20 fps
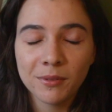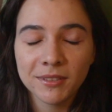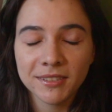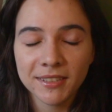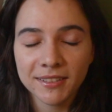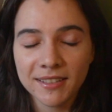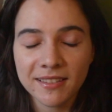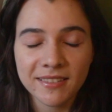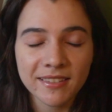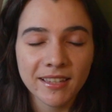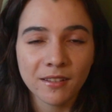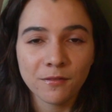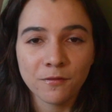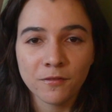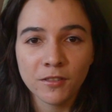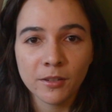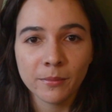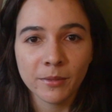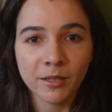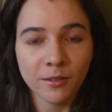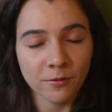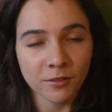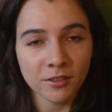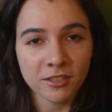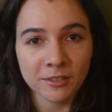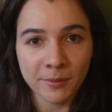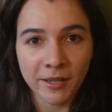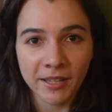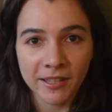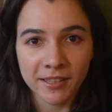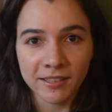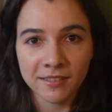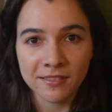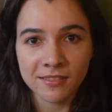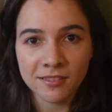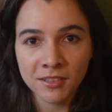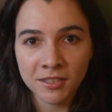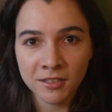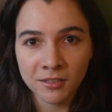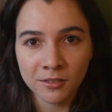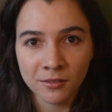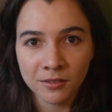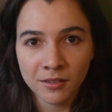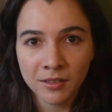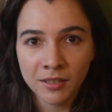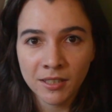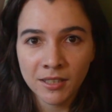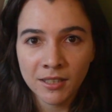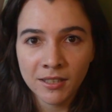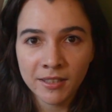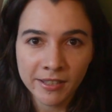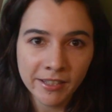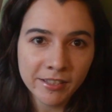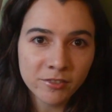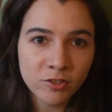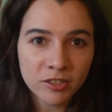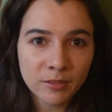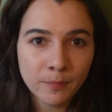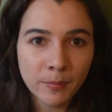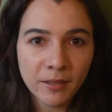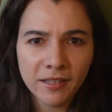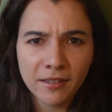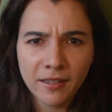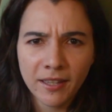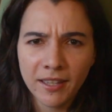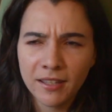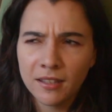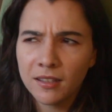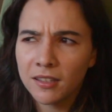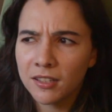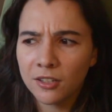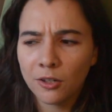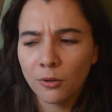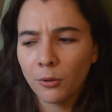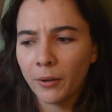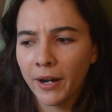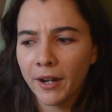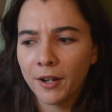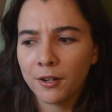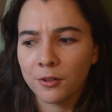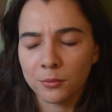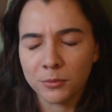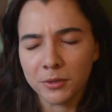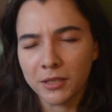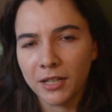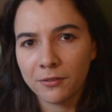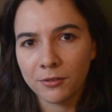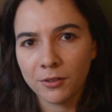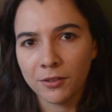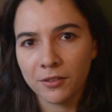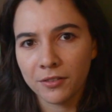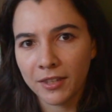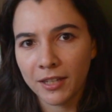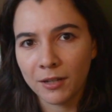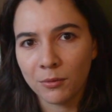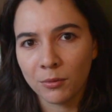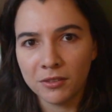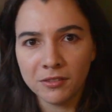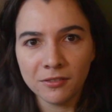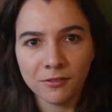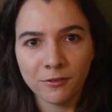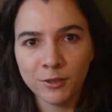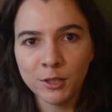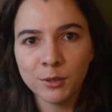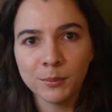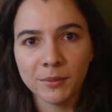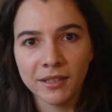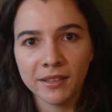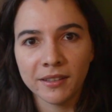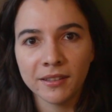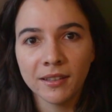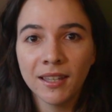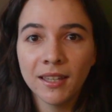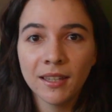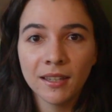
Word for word: was on the set filming for Spy Kids two, he'd just be heeling around whenever they weren't filming,